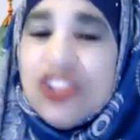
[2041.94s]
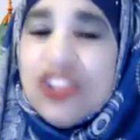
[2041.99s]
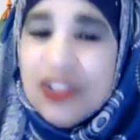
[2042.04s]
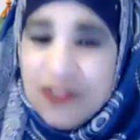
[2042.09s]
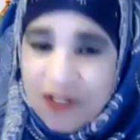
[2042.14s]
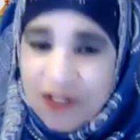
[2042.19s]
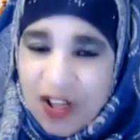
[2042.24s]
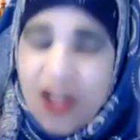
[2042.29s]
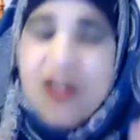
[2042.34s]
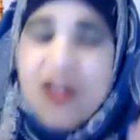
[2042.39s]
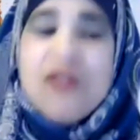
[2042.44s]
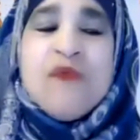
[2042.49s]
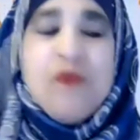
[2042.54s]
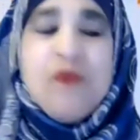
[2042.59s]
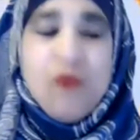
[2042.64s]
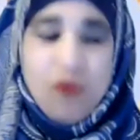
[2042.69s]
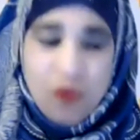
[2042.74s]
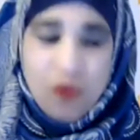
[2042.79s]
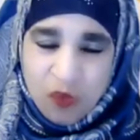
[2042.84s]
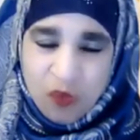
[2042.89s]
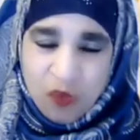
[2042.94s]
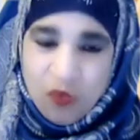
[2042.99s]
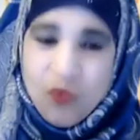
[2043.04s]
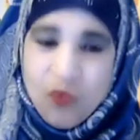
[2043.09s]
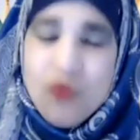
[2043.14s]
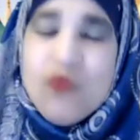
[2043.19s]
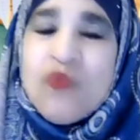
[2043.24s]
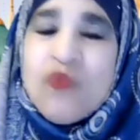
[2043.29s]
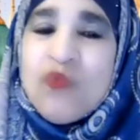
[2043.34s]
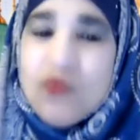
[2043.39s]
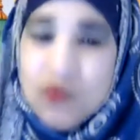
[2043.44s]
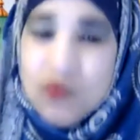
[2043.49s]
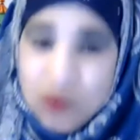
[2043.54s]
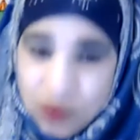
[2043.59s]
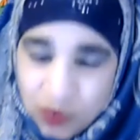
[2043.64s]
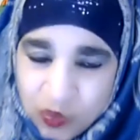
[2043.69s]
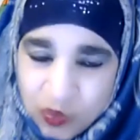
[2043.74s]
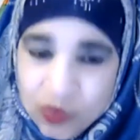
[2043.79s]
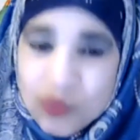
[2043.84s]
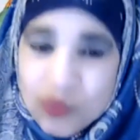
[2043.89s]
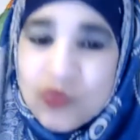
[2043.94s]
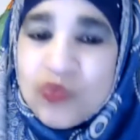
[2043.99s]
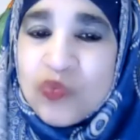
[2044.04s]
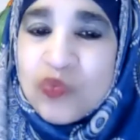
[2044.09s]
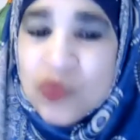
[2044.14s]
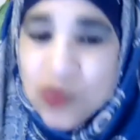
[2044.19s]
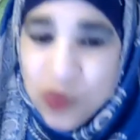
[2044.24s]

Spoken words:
you know, like discipline was the main,